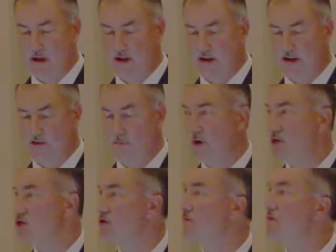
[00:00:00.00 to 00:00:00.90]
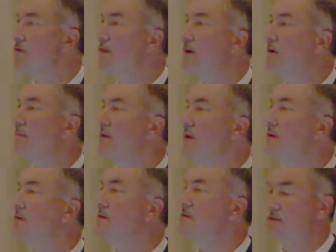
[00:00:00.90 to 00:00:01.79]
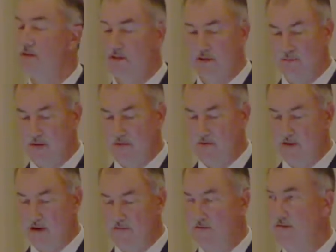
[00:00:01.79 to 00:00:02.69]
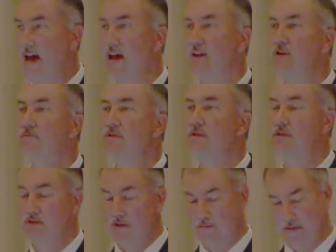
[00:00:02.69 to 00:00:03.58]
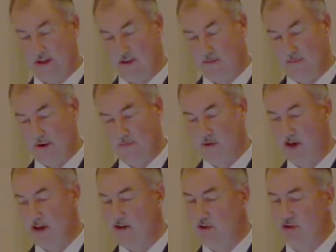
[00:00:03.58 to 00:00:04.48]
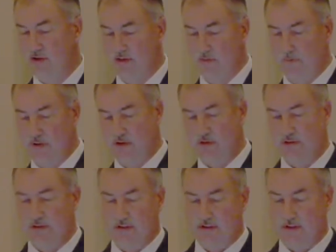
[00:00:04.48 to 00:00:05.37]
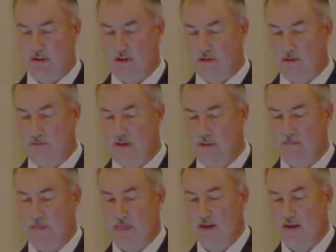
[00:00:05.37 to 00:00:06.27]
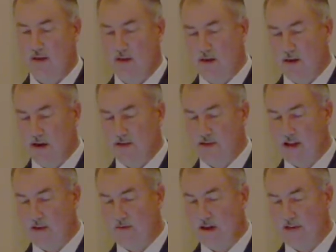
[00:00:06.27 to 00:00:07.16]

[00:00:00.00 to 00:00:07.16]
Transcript: negative pressure wound therapy, and the system of a vacuum system that can be applied. I'll show you some pictures of this in a little bit. And today we